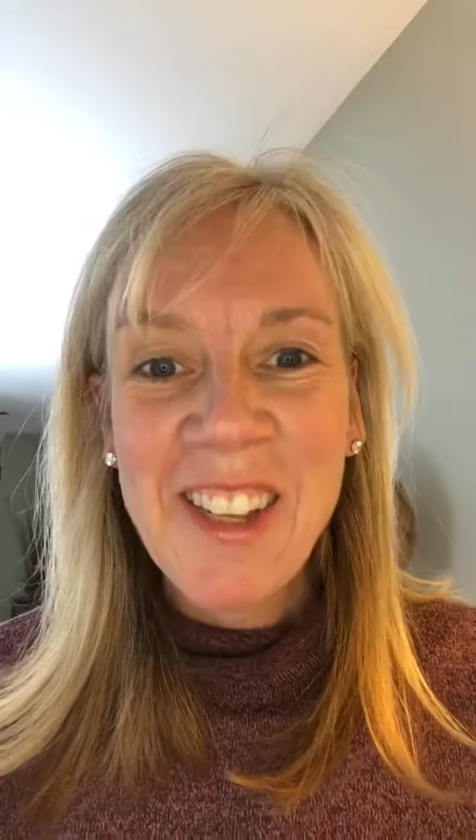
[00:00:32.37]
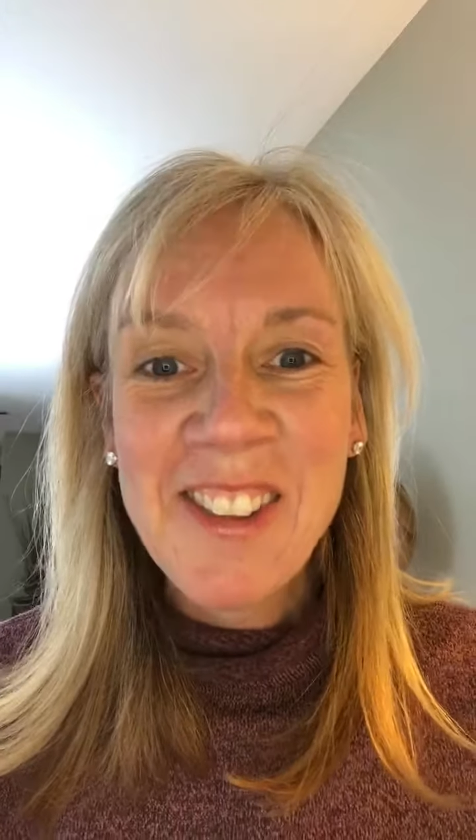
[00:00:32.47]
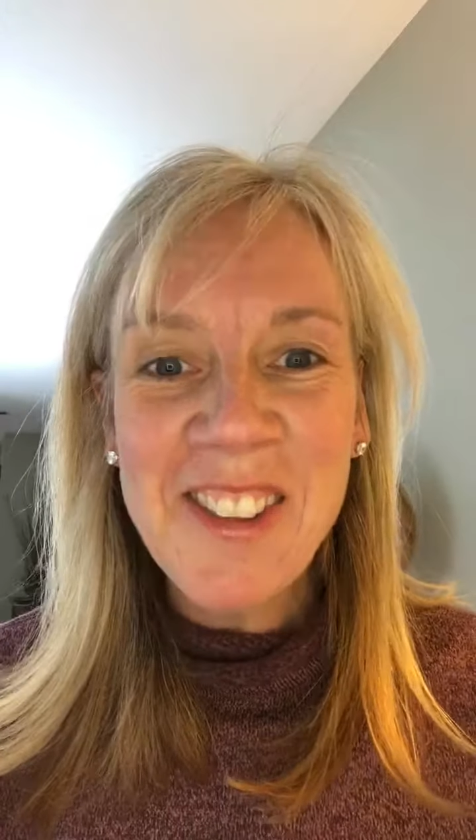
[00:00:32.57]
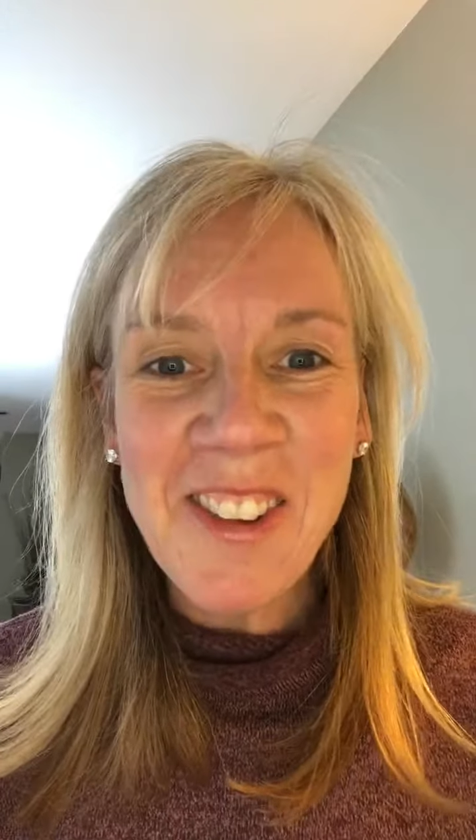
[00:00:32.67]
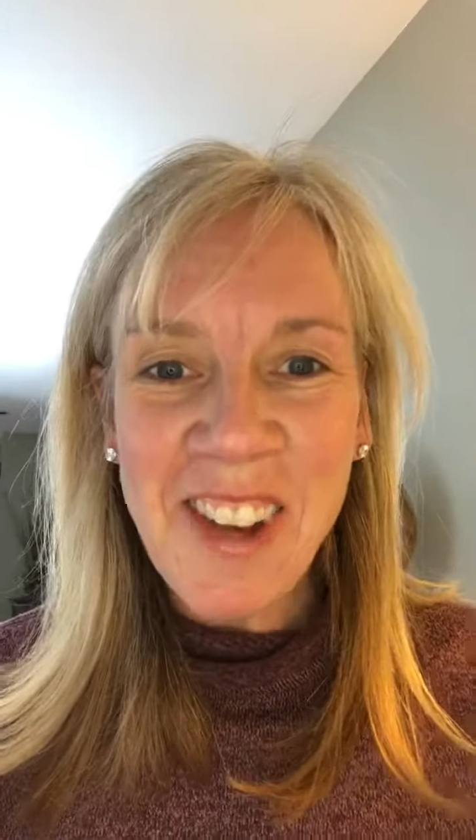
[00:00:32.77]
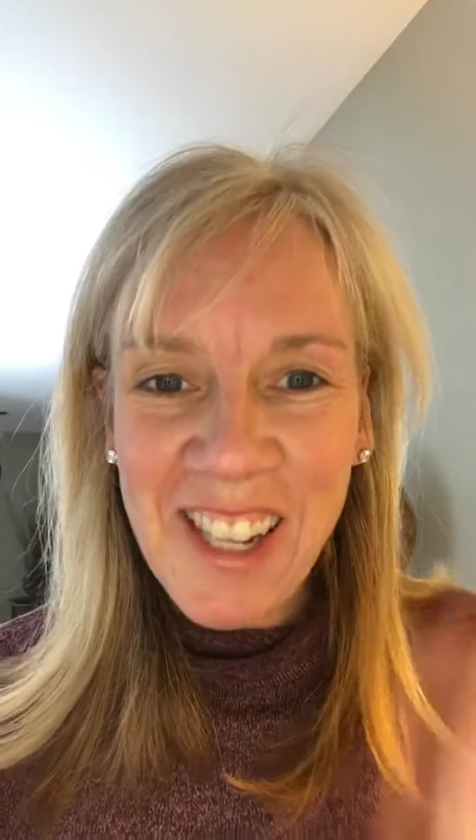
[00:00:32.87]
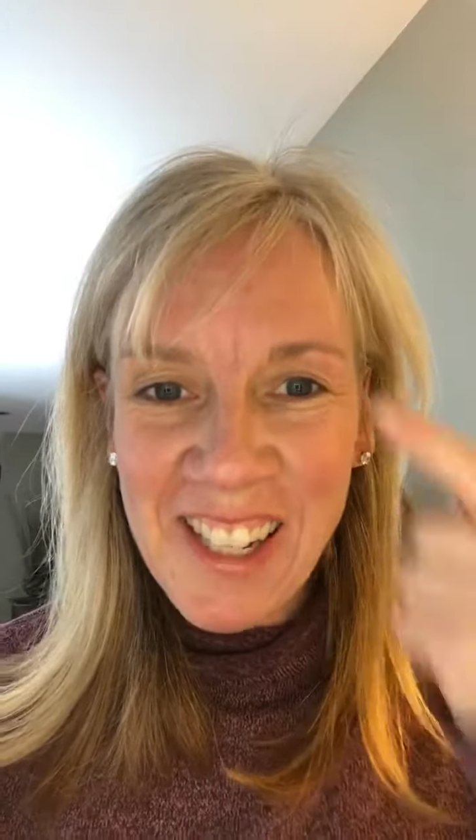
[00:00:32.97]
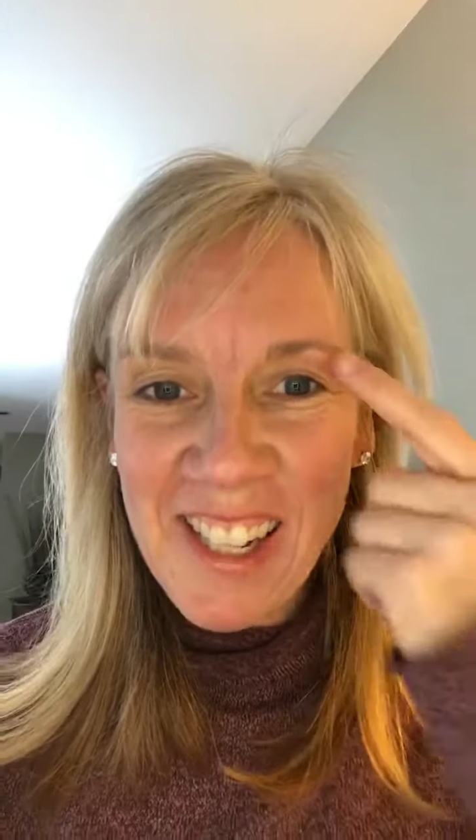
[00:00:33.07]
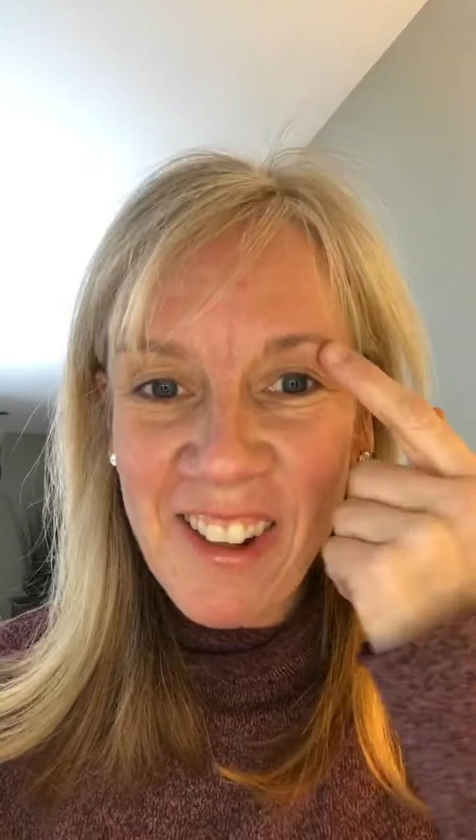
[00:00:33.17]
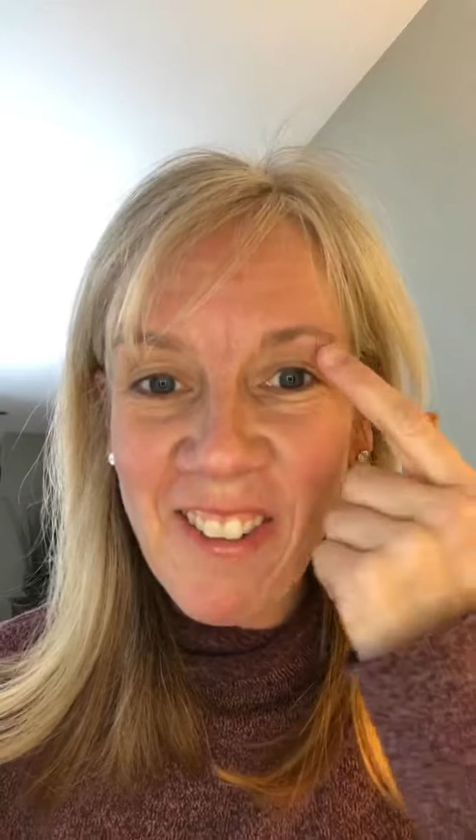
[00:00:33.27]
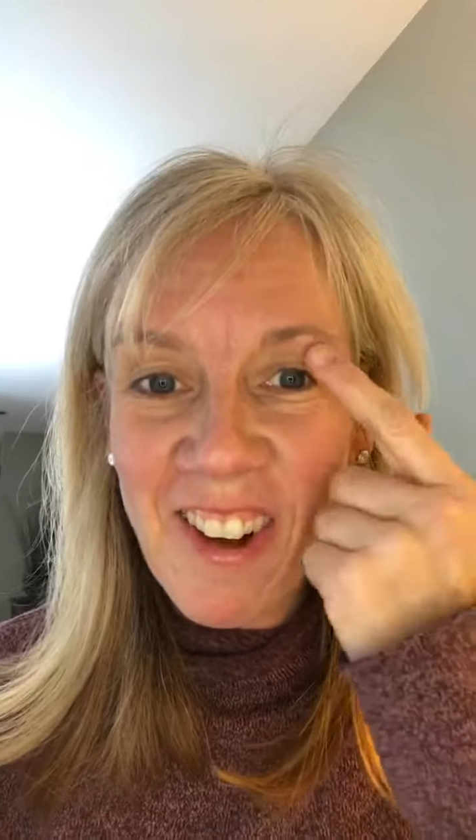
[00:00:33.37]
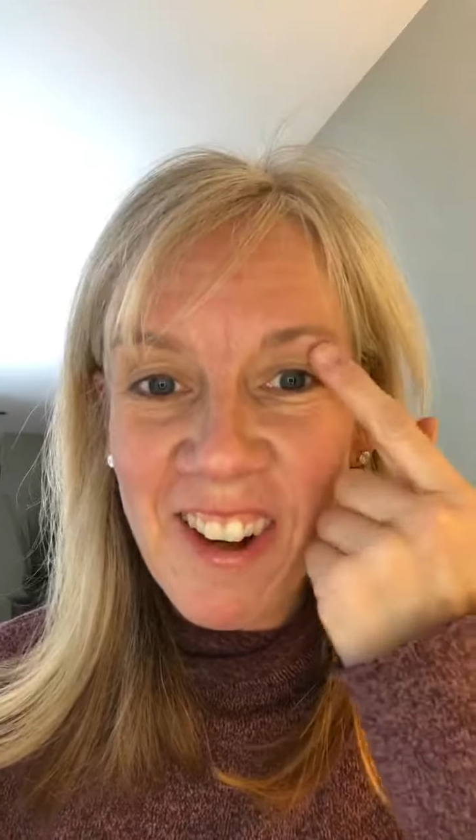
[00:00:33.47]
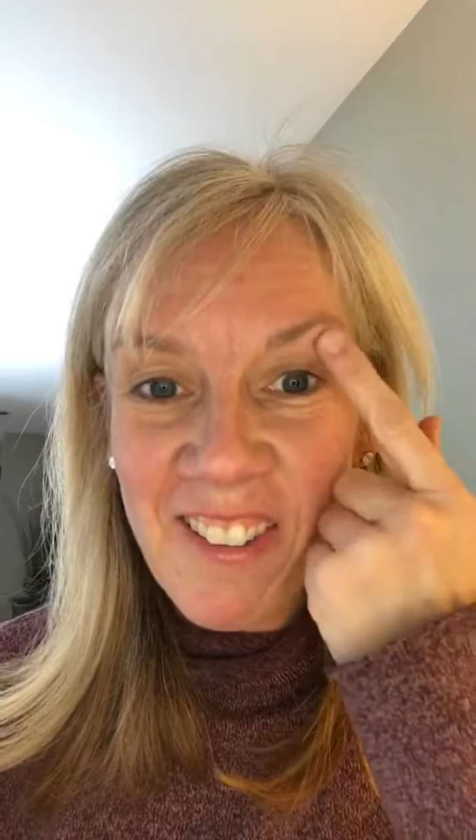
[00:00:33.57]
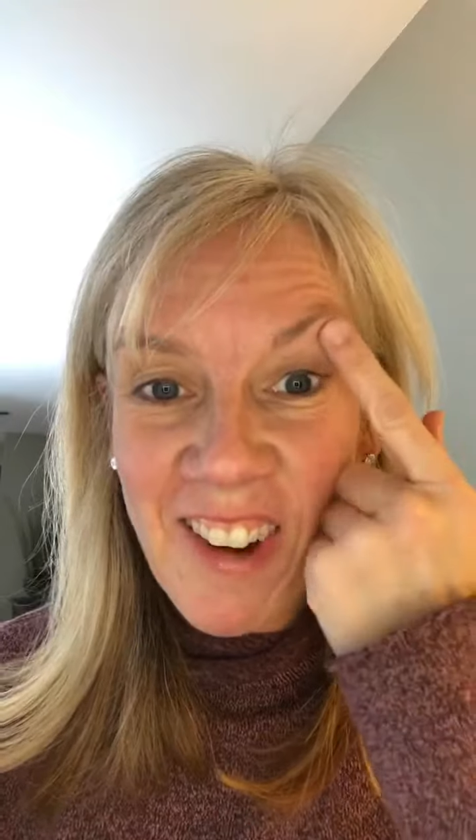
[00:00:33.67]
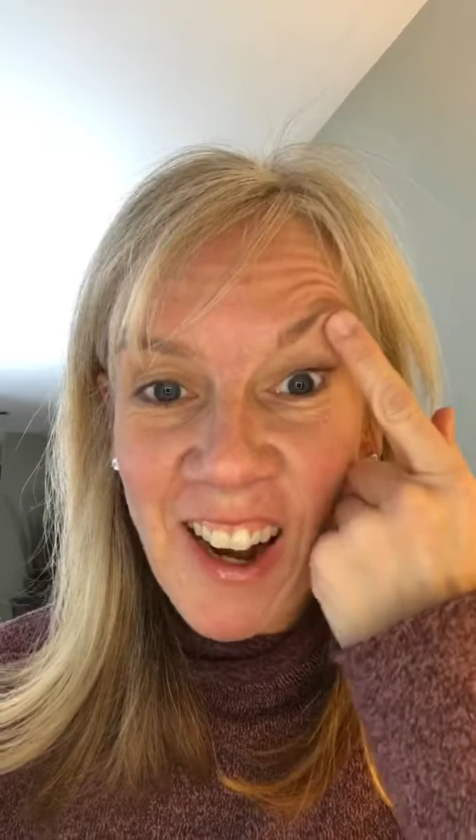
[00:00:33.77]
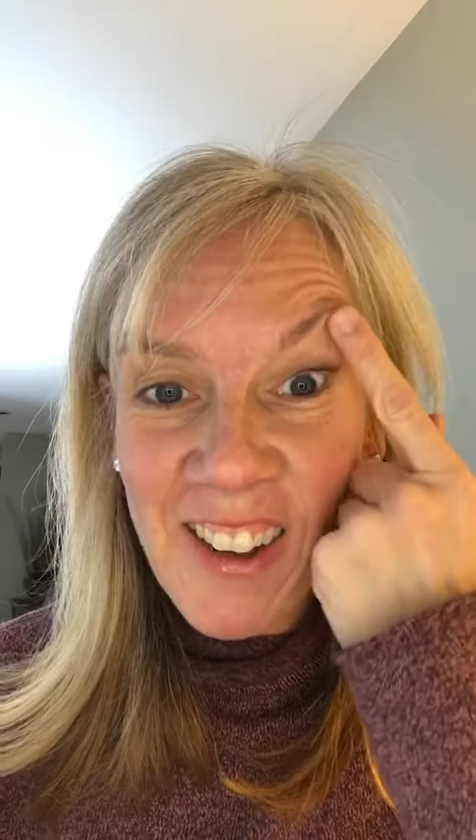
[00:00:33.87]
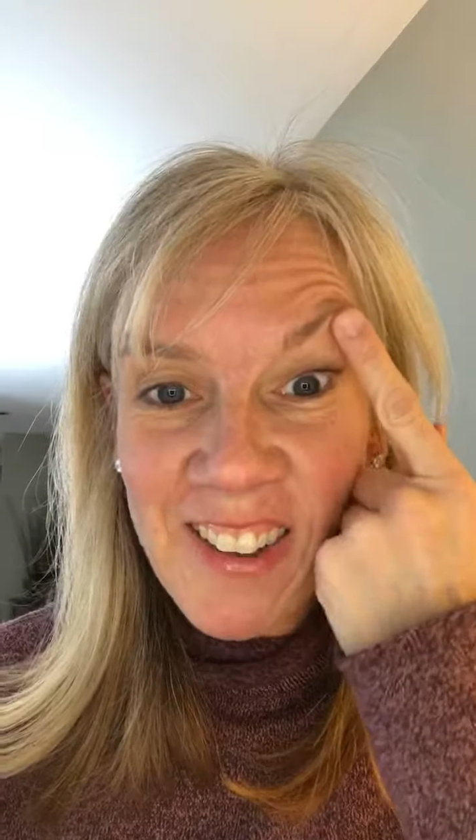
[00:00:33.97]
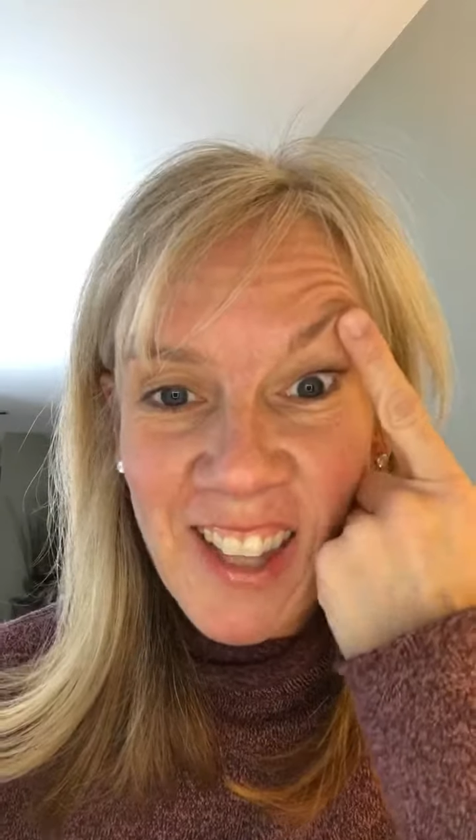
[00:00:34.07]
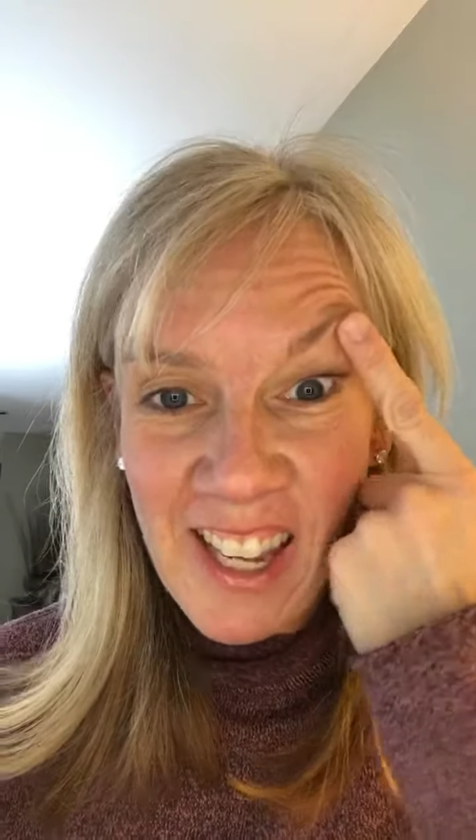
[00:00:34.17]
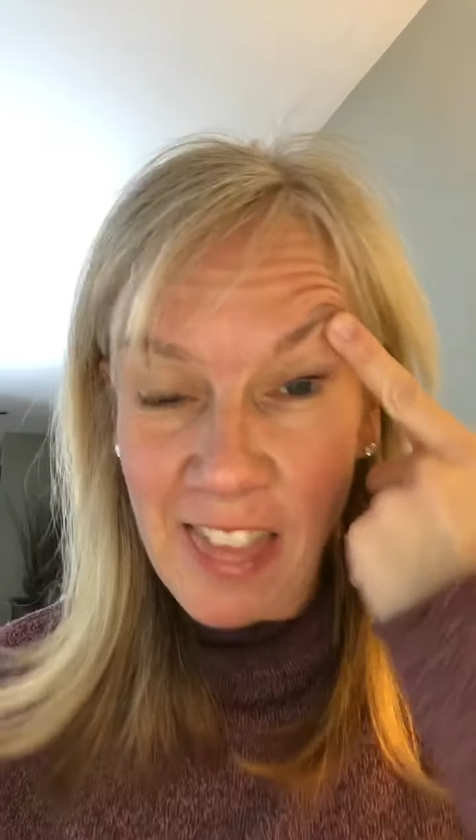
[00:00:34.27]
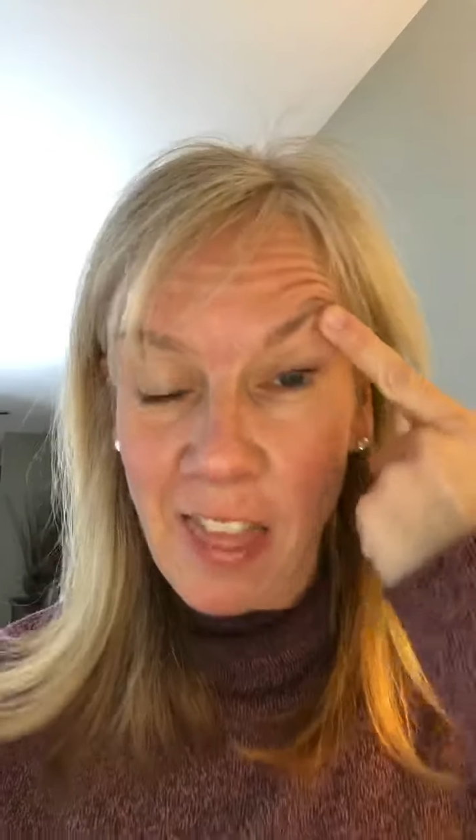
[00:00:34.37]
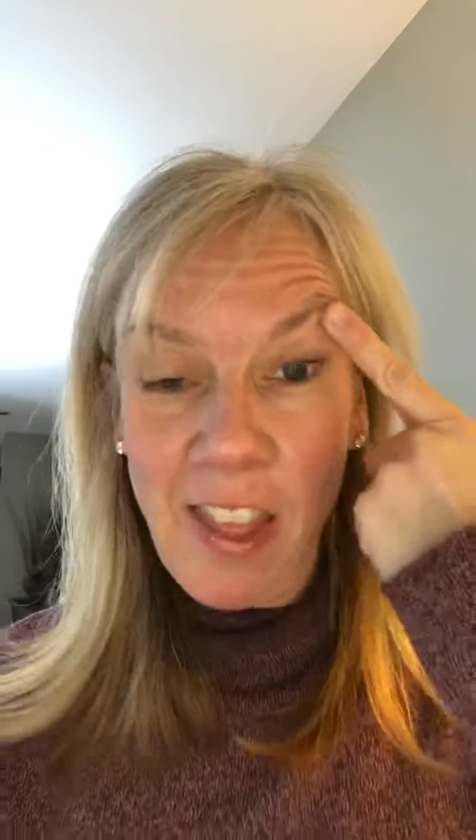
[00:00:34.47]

So I can either walk around like